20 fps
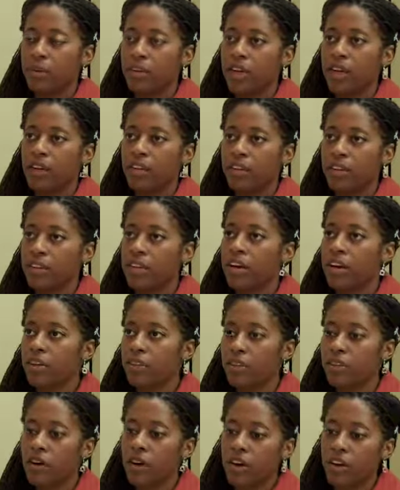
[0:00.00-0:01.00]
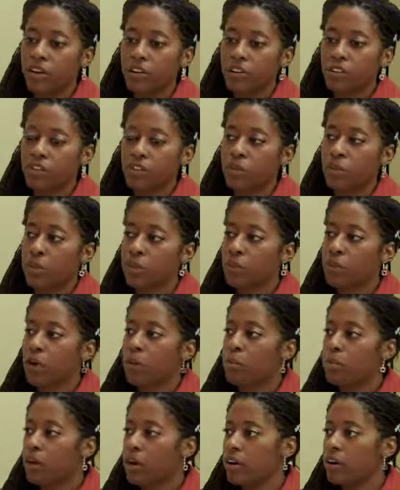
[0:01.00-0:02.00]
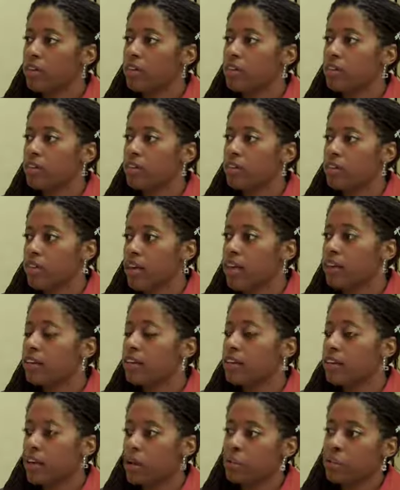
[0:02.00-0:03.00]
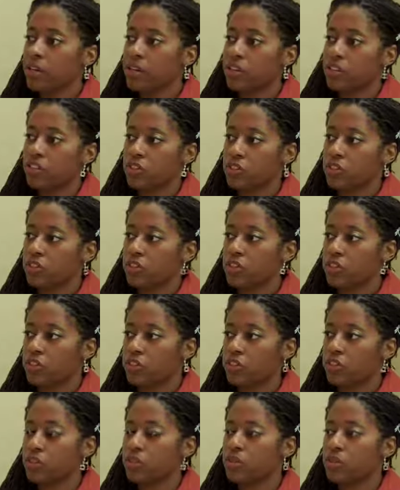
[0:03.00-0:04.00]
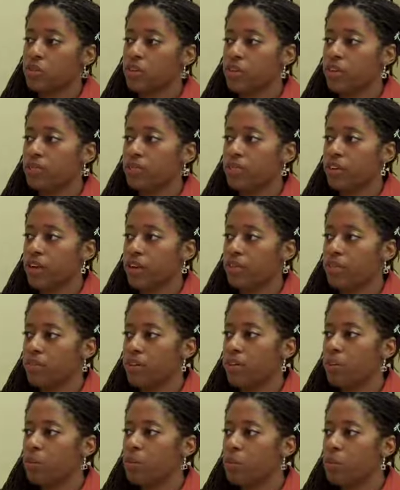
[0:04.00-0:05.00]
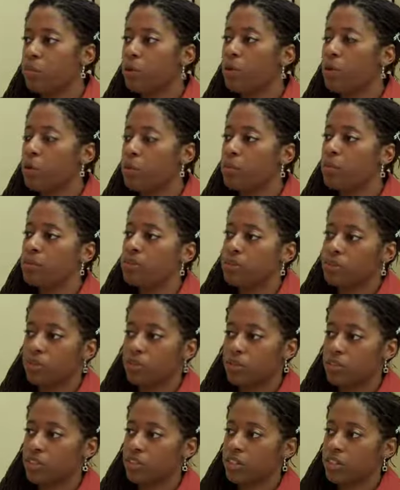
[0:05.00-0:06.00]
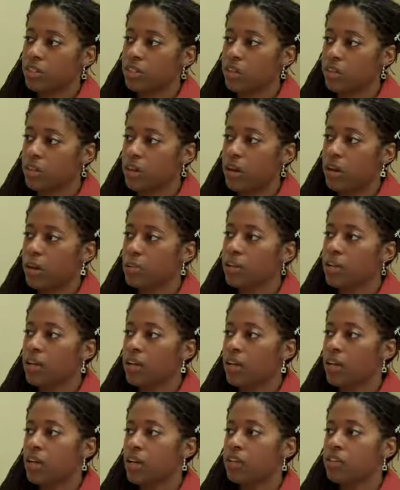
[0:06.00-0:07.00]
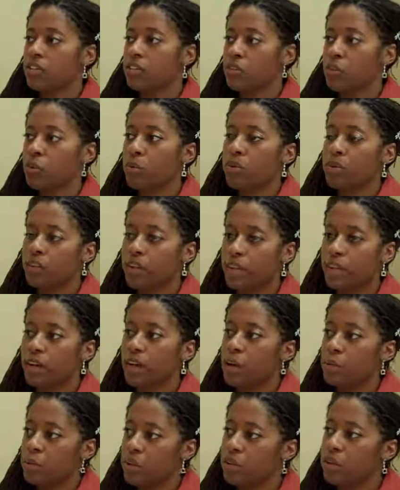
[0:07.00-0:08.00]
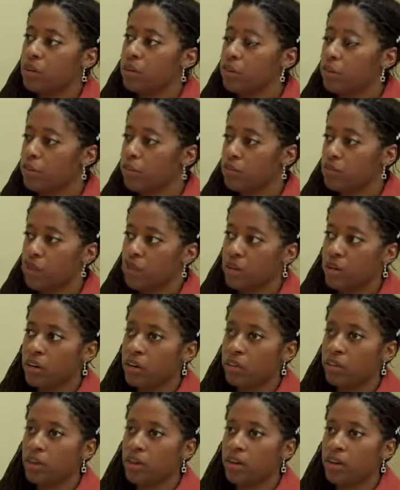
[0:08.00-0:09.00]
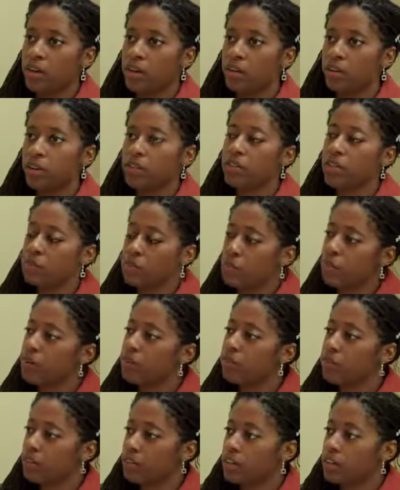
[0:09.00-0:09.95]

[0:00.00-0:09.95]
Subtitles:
And then other artists who are part of non-denominational churches, which I've found that are more open to Christian hip-hop. And so when they come in and perform, it's more of